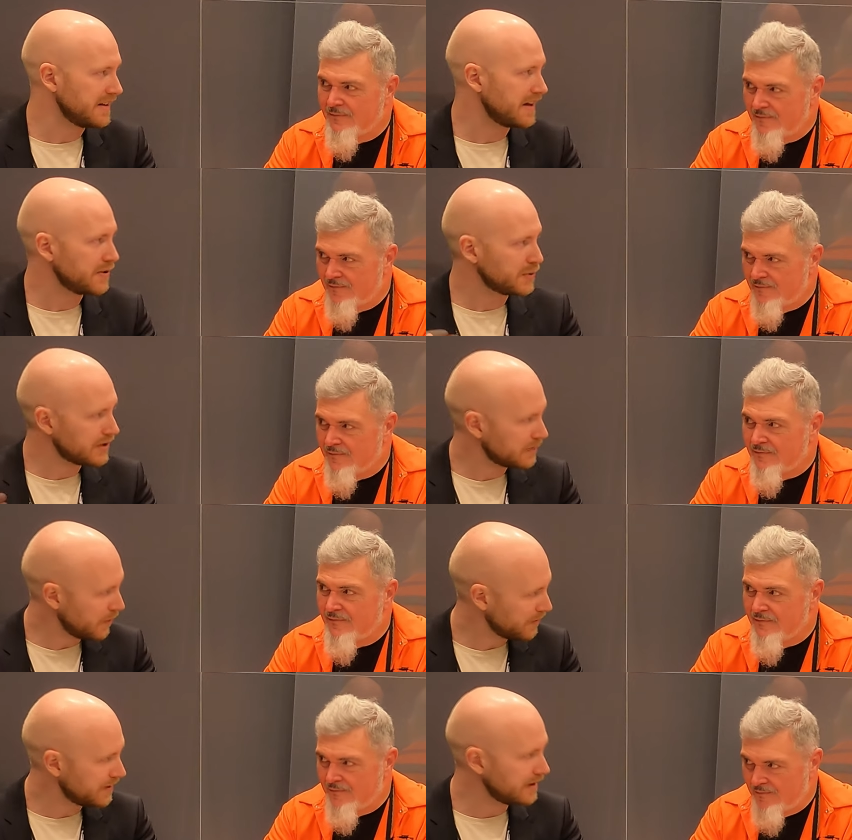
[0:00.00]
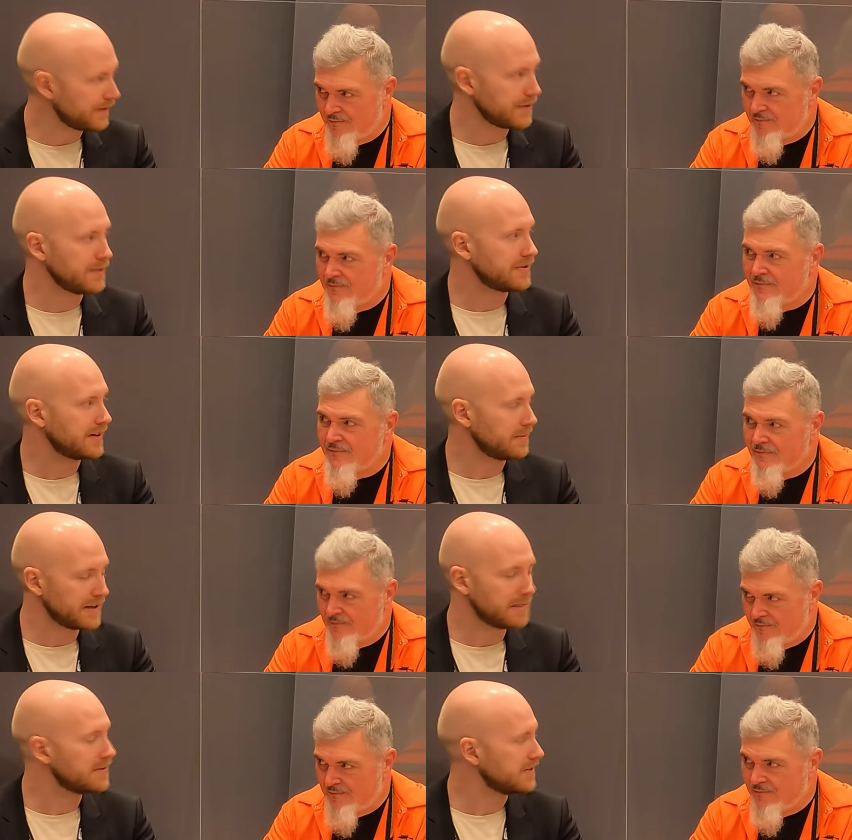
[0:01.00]
Speaker 1: end users want in the future, and we're
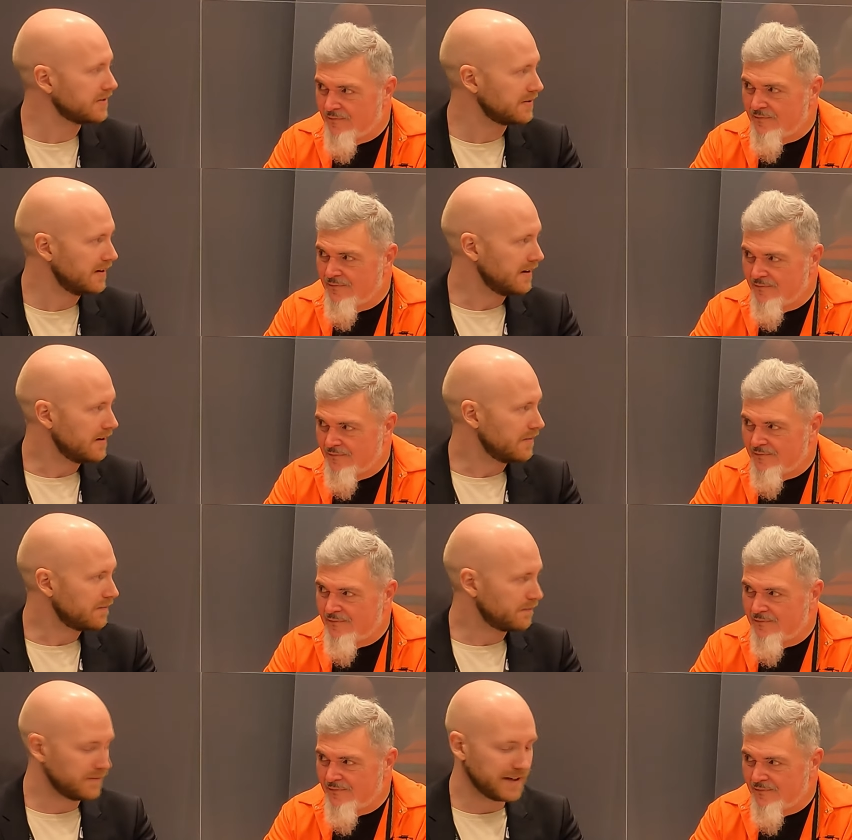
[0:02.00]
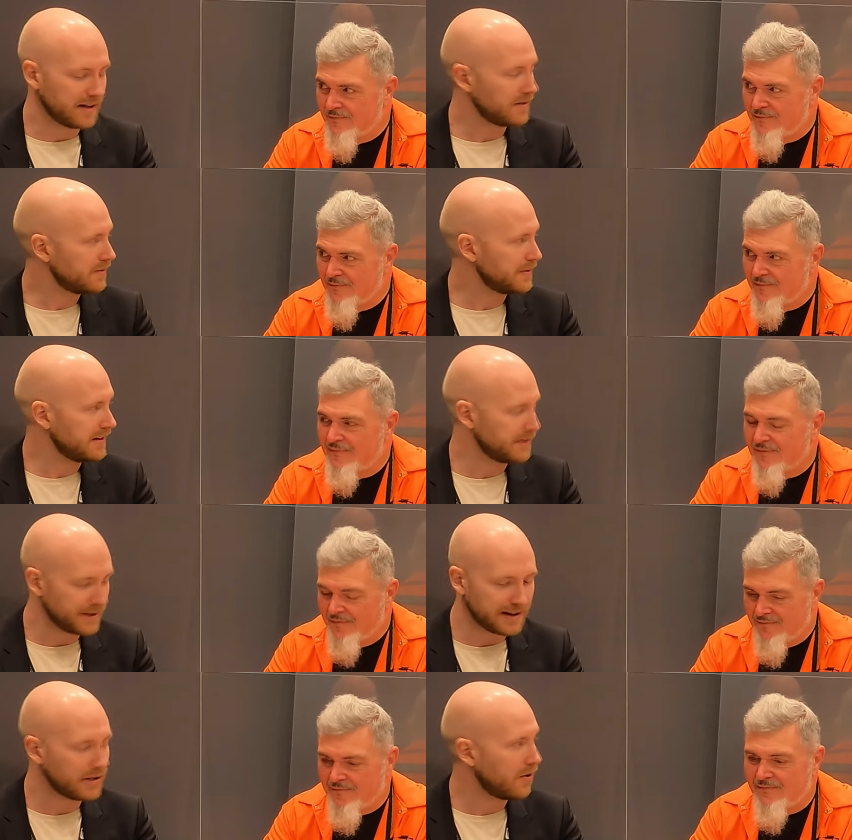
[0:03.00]
able to, yeah, really,
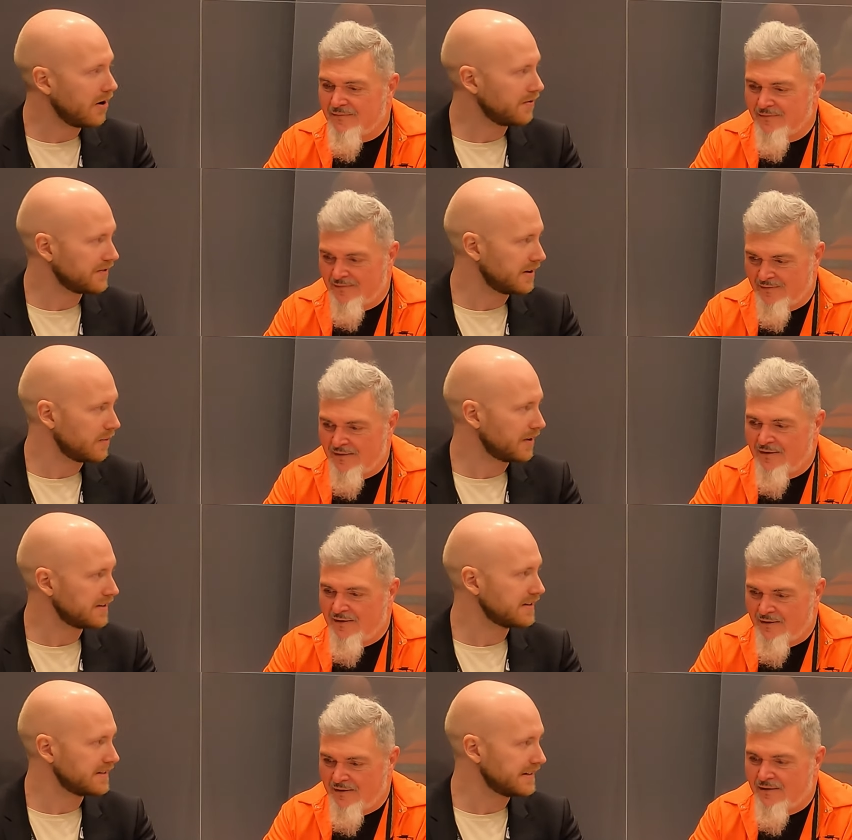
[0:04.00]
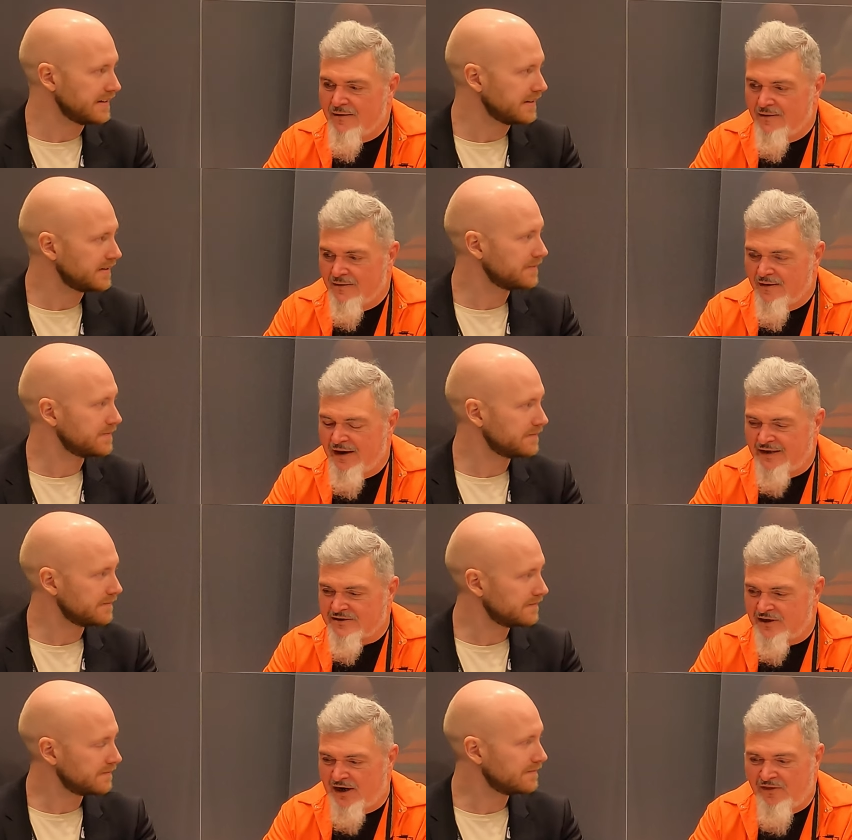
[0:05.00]
really go after what is needed.
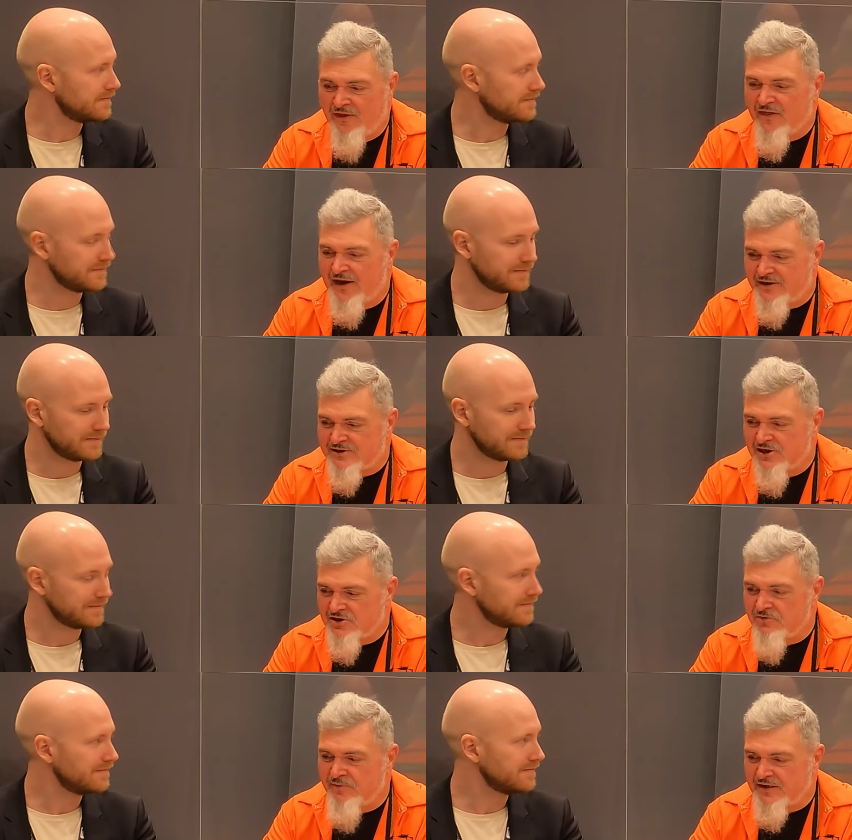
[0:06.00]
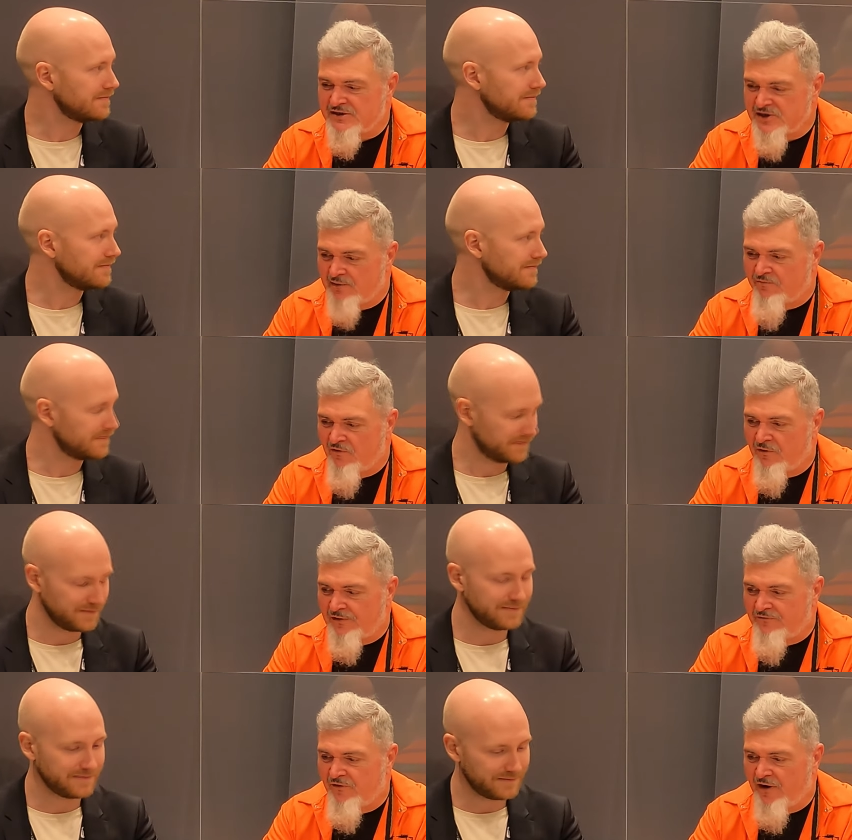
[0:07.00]
Speaker 2: Excellent. I think that is such a big step
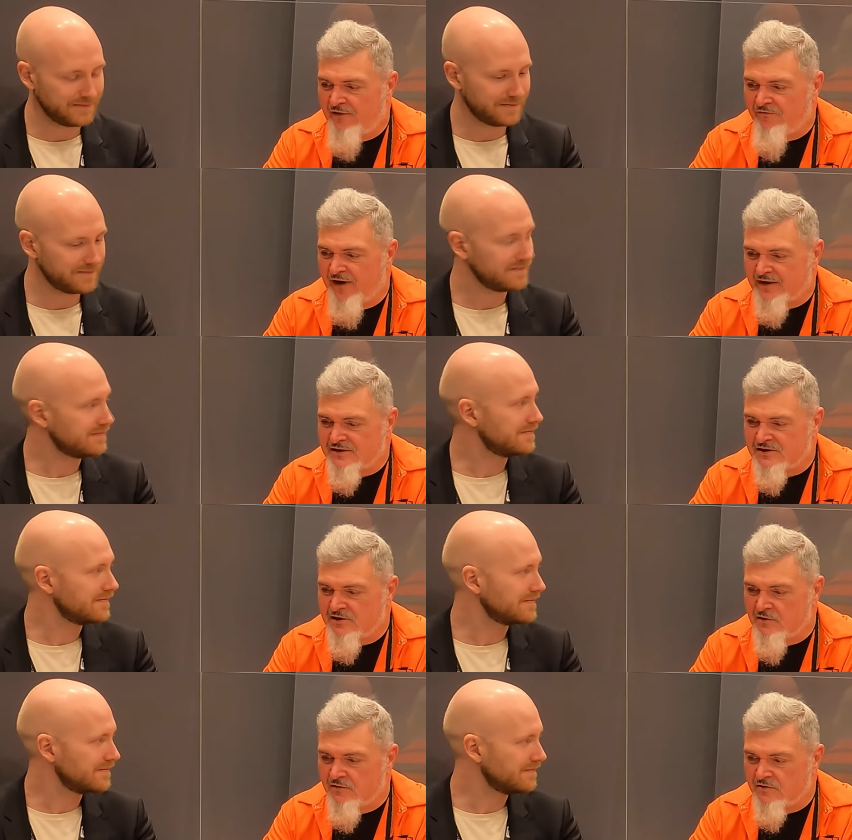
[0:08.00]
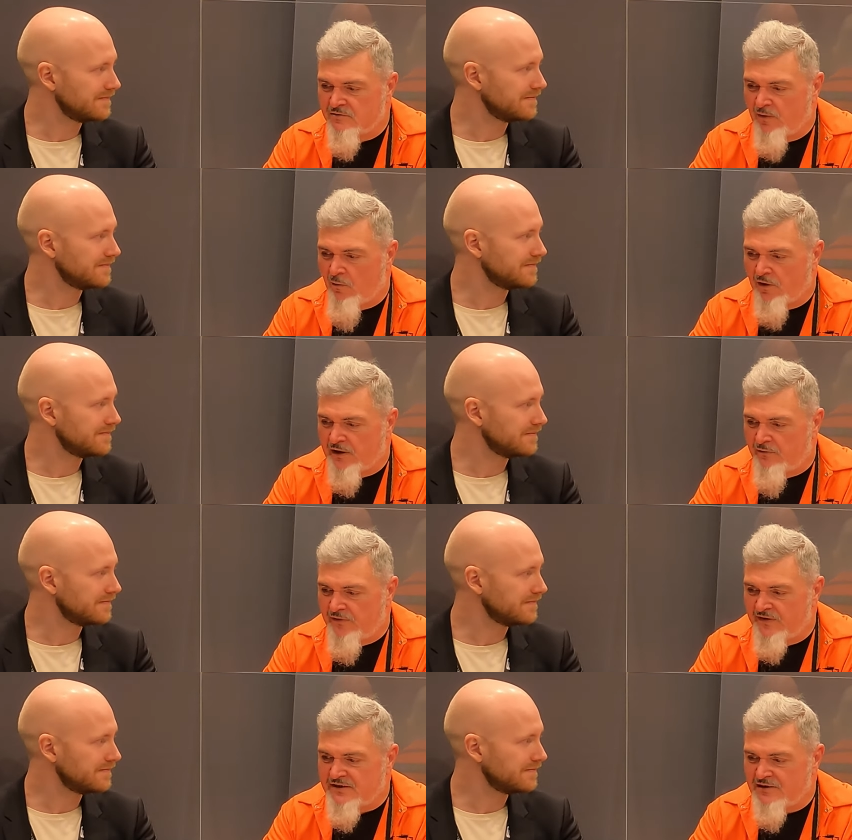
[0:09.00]
forward for FX to to be working with
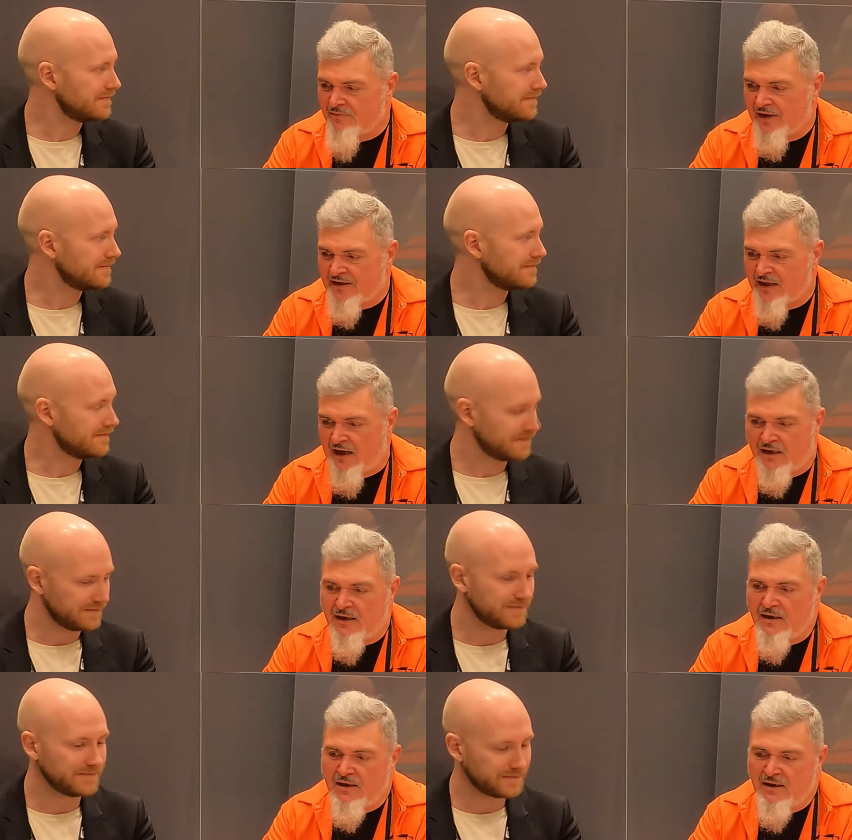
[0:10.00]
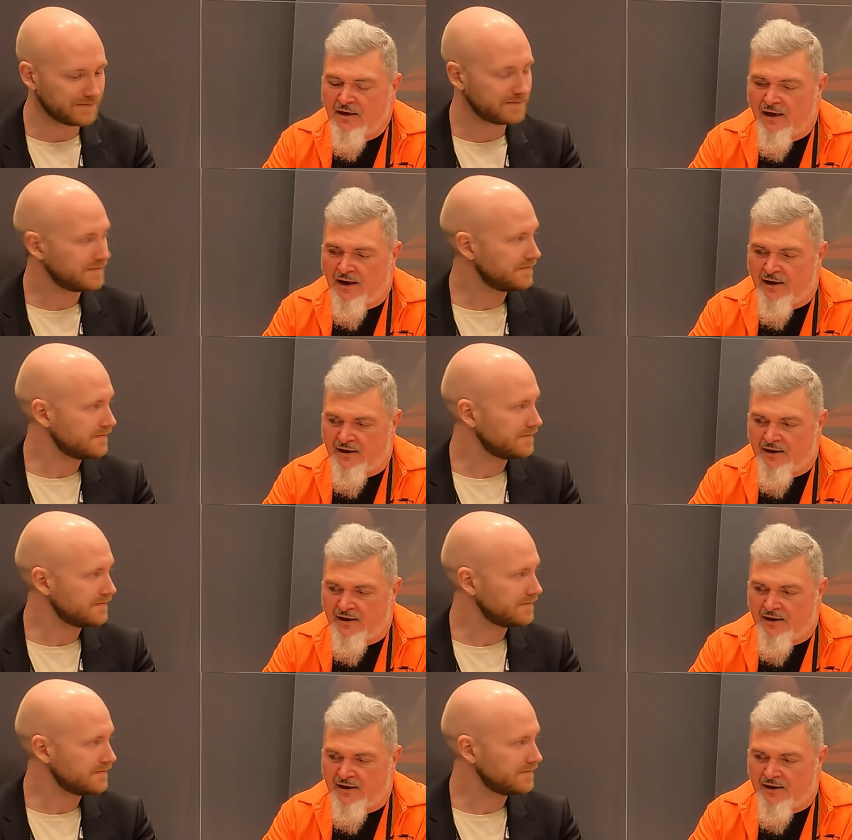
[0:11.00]
a team like that. Uh,